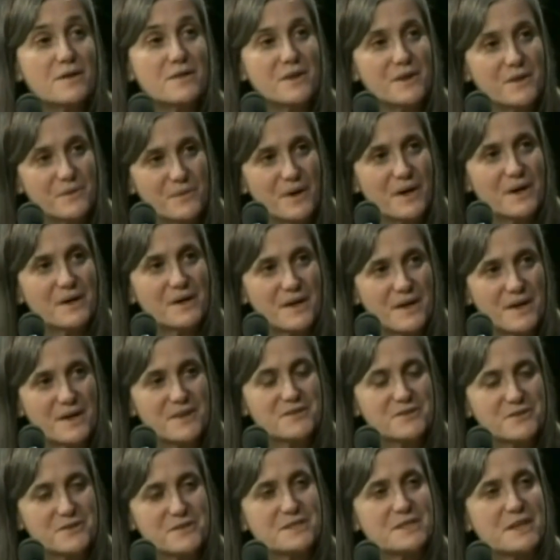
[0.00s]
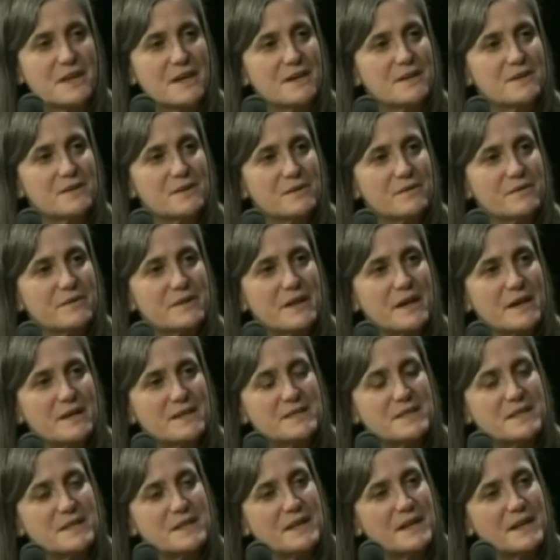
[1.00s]
the Iran-Contra scandal of the
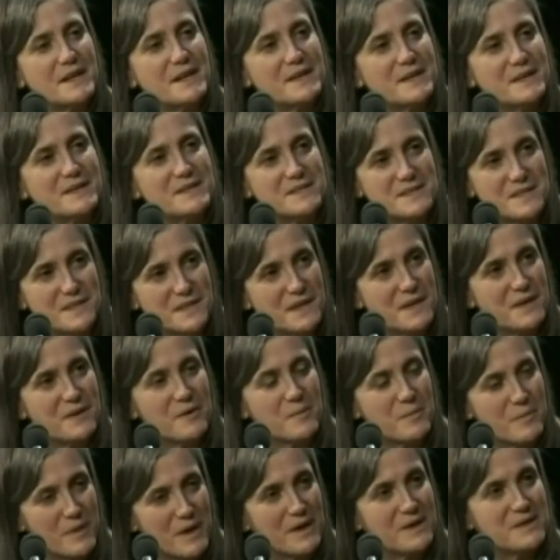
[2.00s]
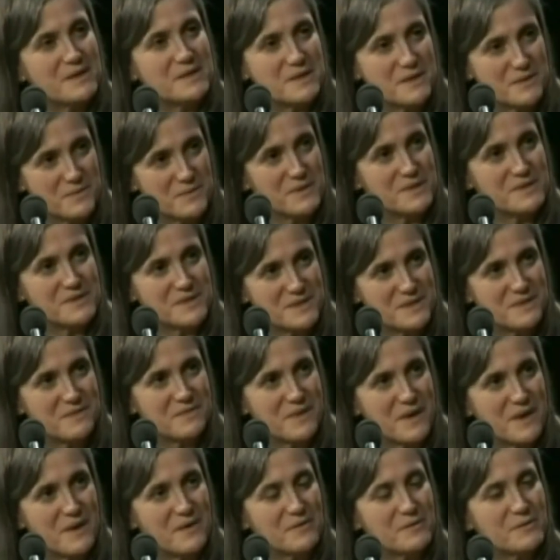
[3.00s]
1980s, and Negroponte was
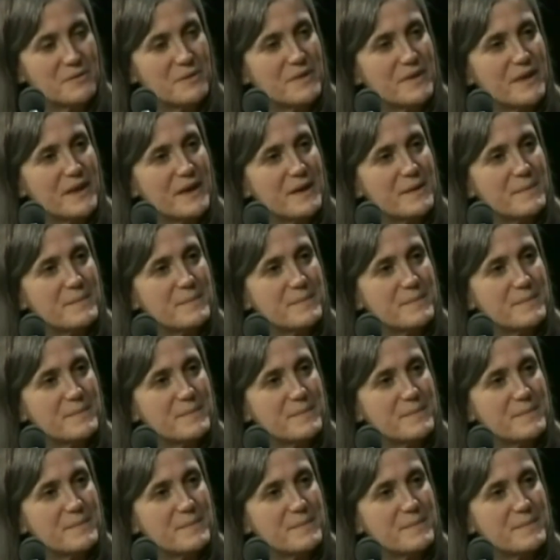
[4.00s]
involved with that.